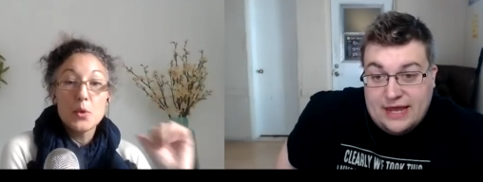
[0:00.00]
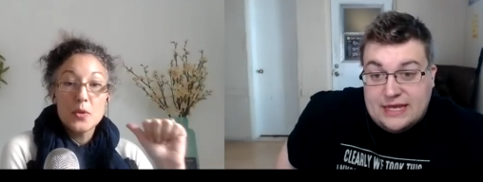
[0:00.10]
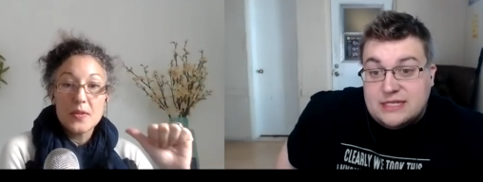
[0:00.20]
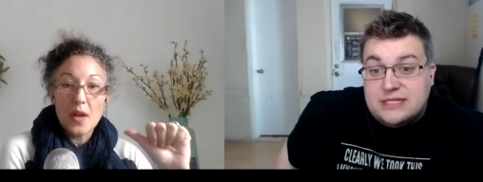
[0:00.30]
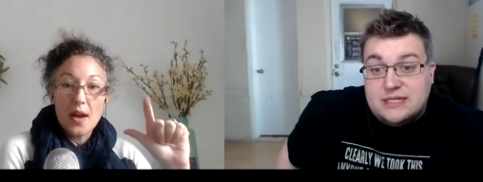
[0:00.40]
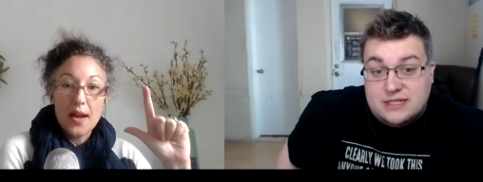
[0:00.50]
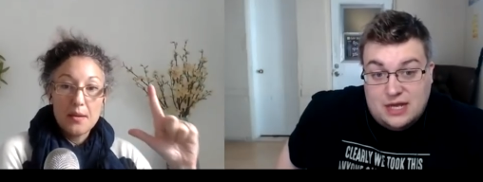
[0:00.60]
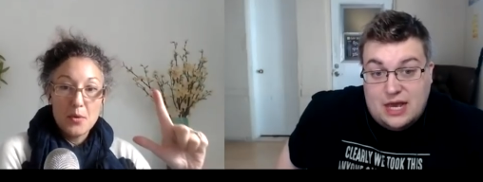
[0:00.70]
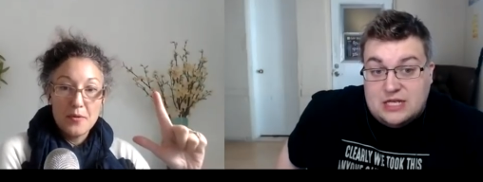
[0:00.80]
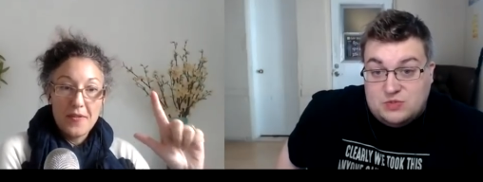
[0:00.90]
Speaker 1: moon sign and moon
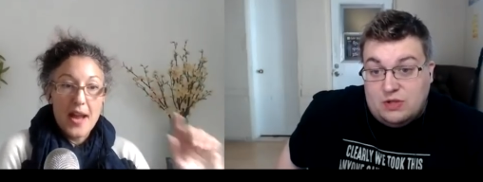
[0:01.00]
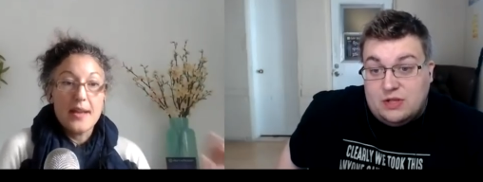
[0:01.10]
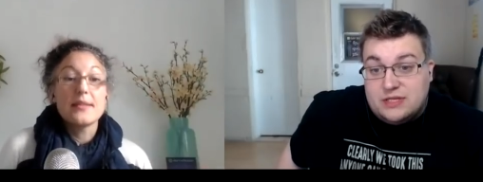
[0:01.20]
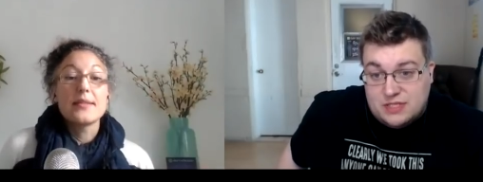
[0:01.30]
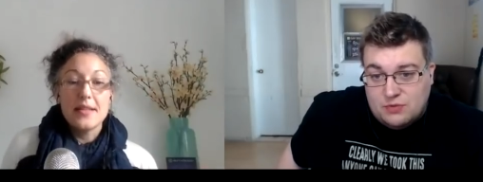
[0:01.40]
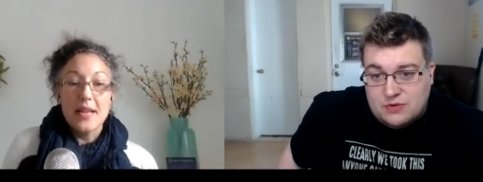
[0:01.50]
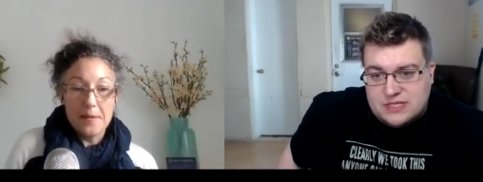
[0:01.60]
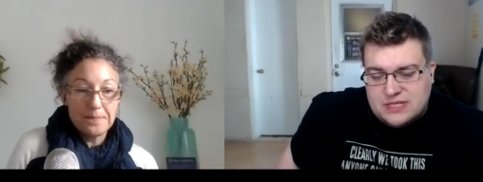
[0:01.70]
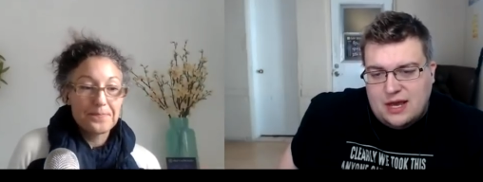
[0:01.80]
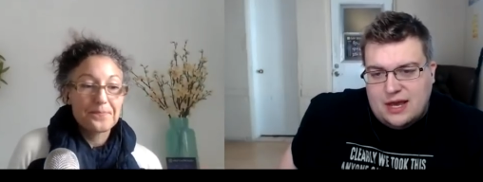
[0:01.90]
phase, as well as the yeah. moon
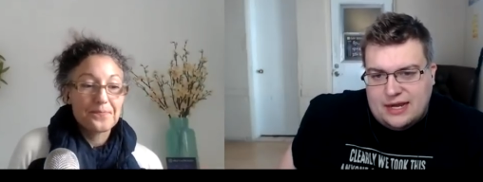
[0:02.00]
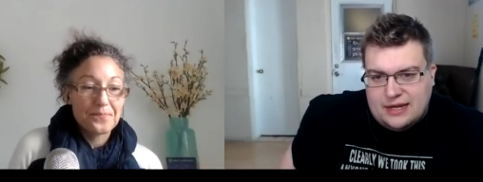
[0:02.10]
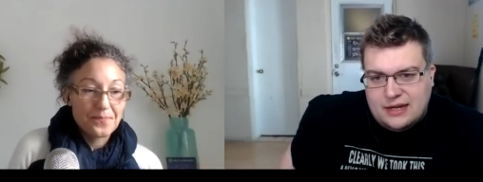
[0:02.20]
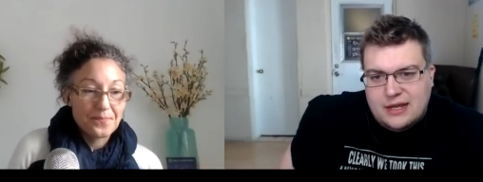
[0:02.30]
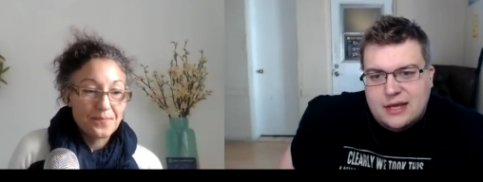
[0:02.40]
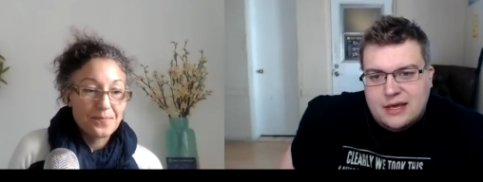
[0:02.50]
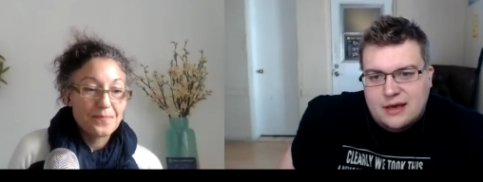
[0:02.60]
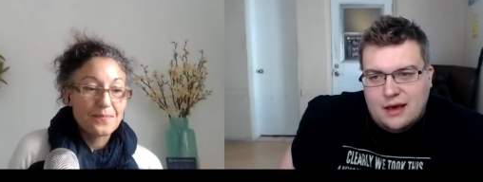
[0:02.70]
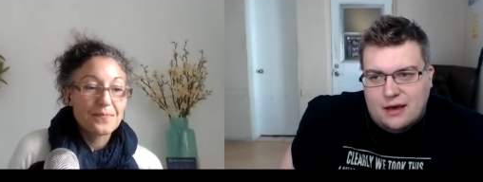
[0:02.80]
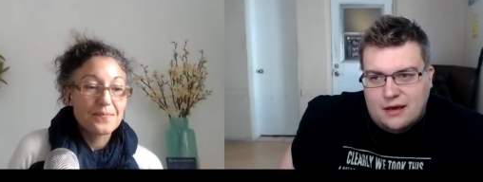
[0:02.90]
sign,
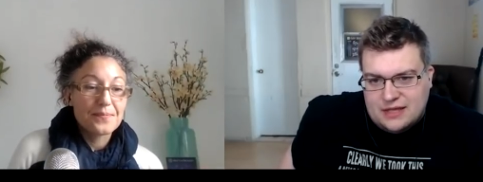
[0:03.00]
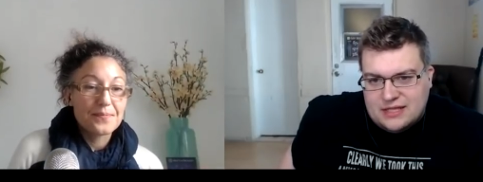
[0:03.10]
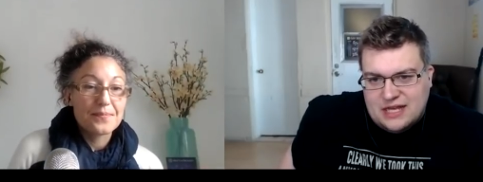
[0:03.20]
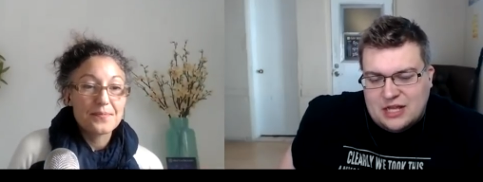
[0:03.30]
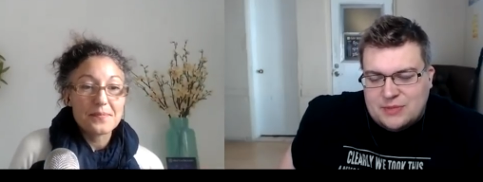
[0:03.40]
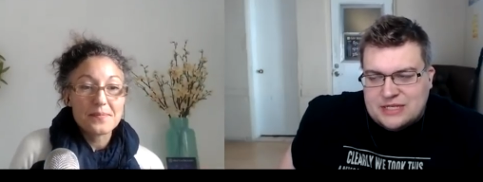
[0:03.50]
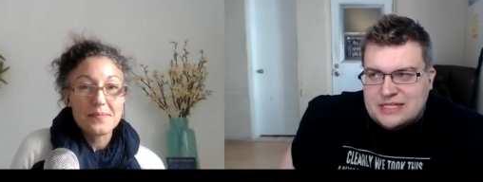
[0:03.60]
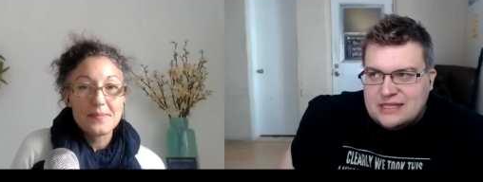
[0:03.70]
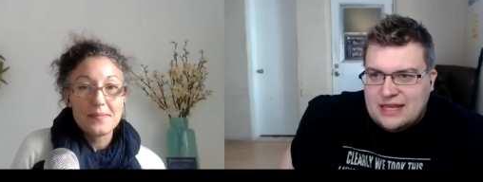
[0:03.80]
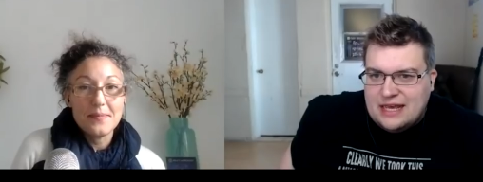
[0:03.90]
uh, its element,
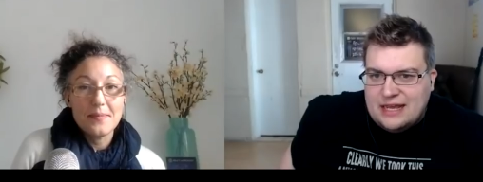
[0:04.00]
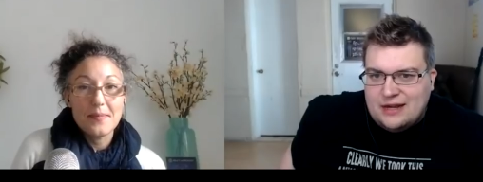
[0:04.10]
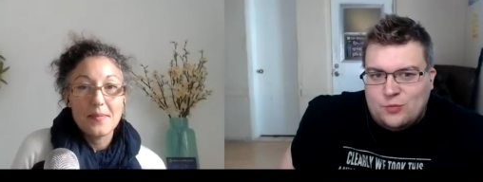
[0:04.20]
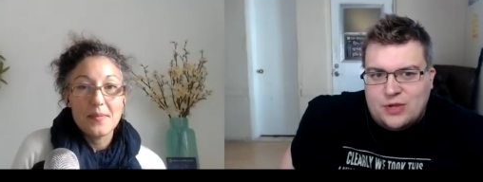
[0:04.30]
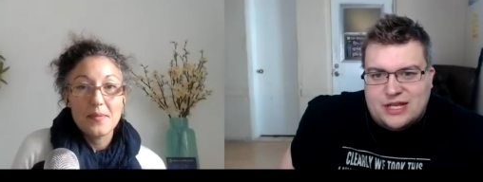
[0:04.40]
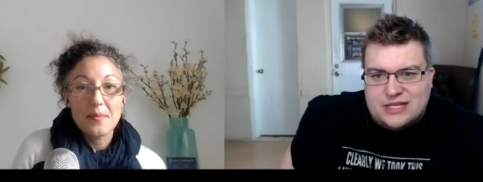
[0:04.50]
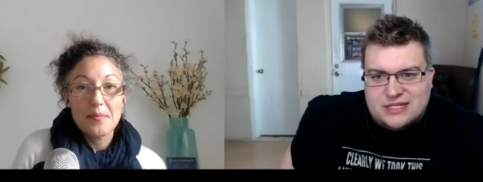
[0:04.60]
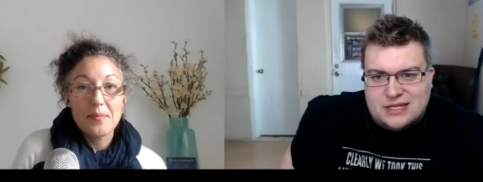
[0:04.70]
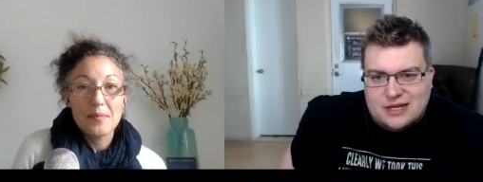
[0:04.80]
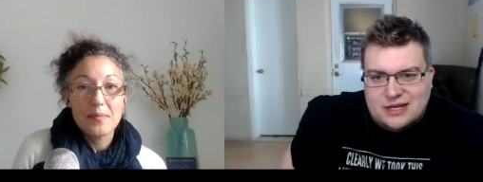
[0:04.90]
then we
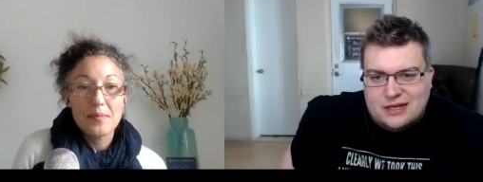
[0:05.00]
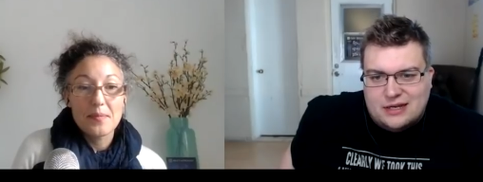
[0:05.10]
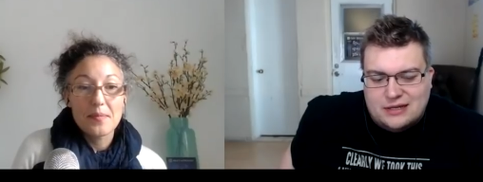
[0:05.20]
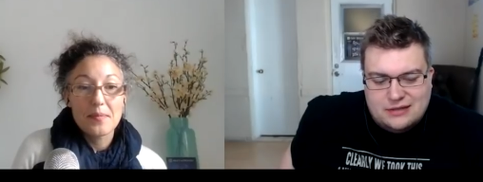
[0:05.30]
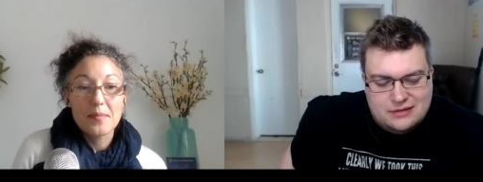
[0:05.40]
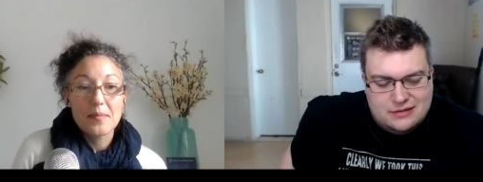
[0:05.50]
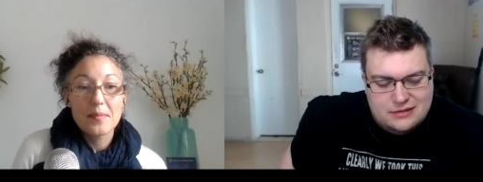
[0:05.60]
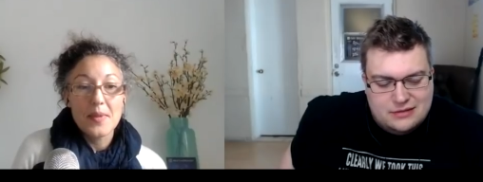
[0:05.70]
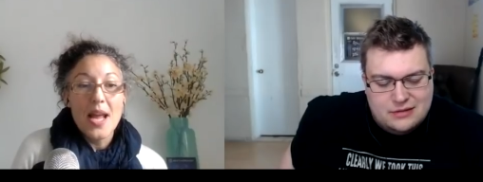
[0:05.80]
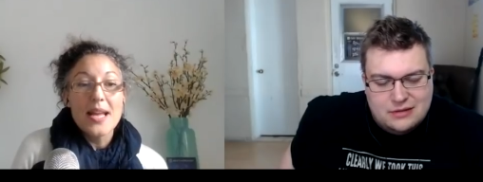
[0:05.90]
consider
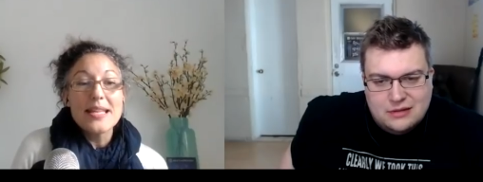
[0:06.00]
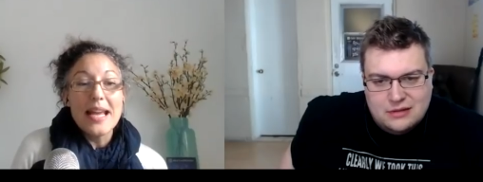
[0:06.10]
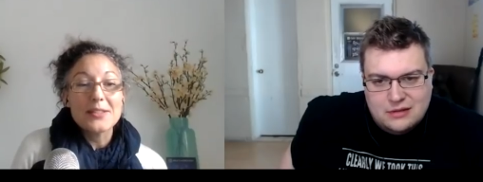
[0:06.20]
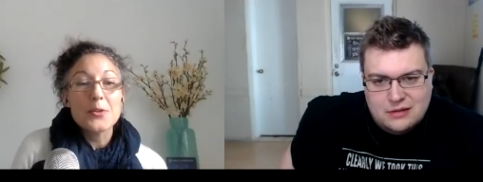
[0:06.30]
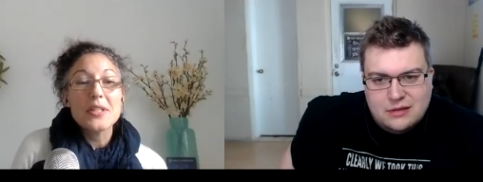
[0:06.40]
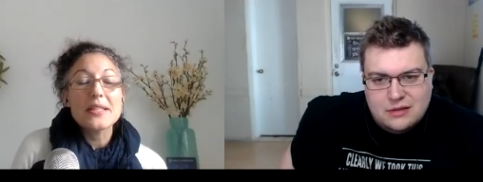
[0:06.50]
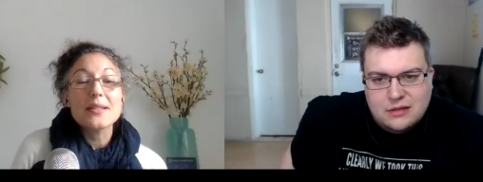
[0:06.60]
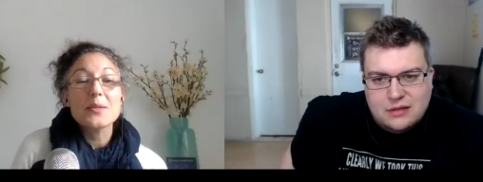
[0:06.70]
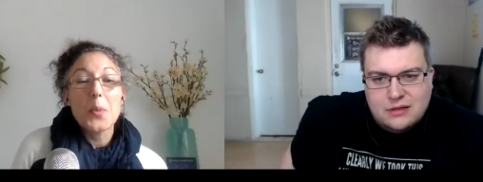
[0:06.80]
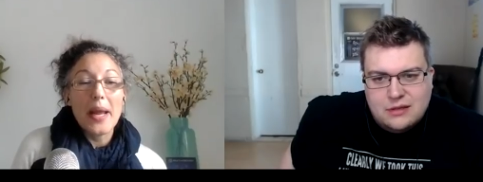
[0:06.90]
Speaker 2: yeah, so this is
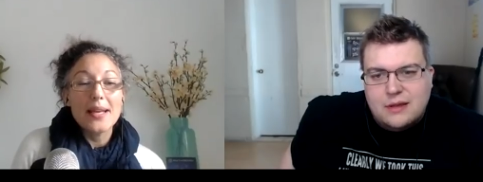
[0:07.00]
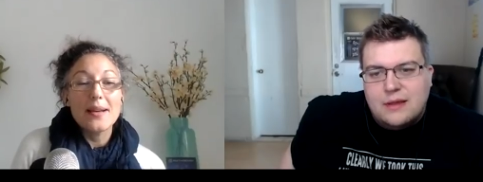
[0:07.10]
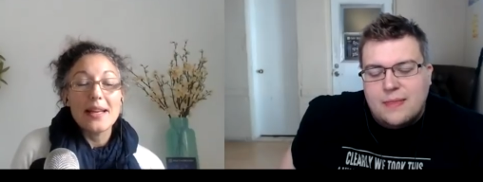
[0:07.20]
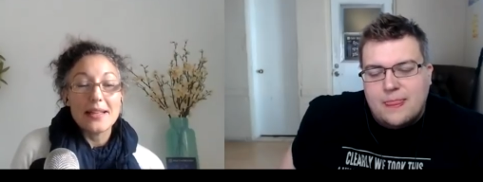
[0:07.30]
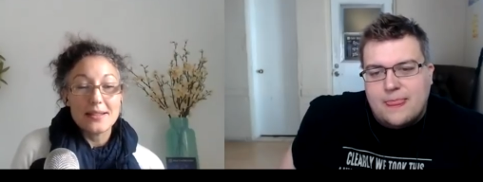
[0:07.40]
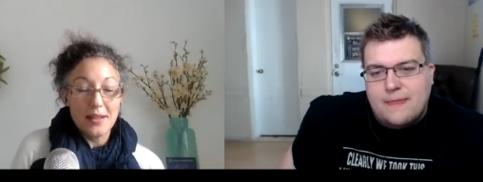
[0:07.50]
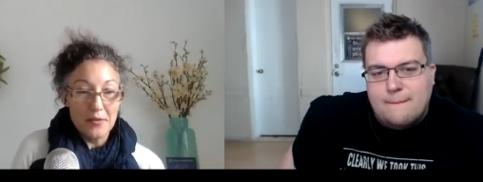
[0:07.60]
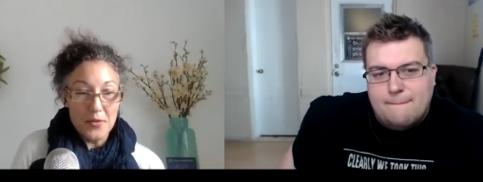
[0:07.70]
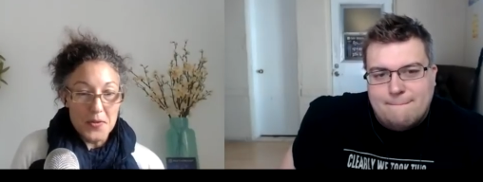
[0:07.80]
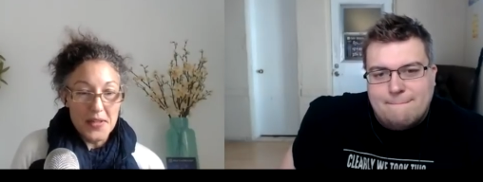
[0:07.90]
when it gets
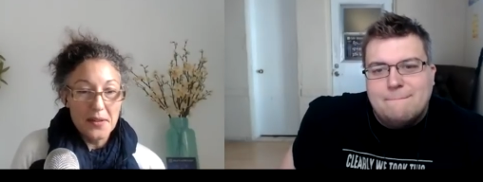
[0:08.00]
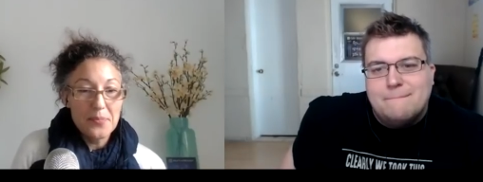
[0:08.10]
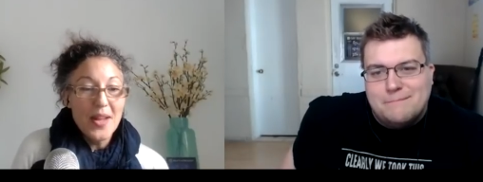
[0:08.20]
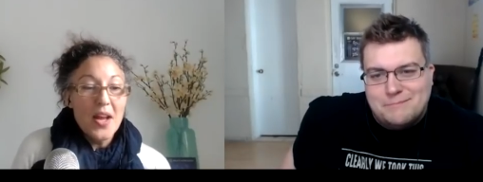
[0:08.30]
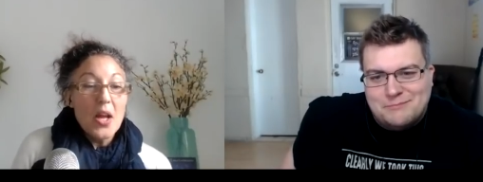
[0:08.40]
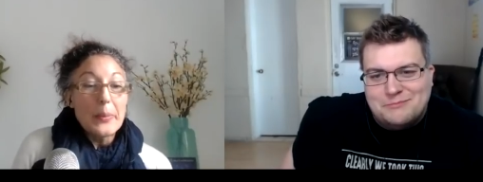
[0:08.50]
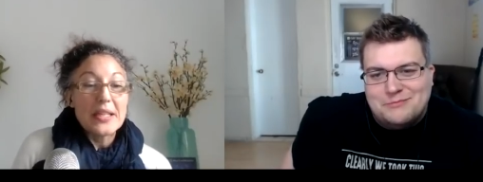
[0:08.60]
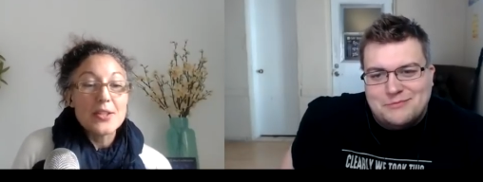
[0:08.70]
confusing because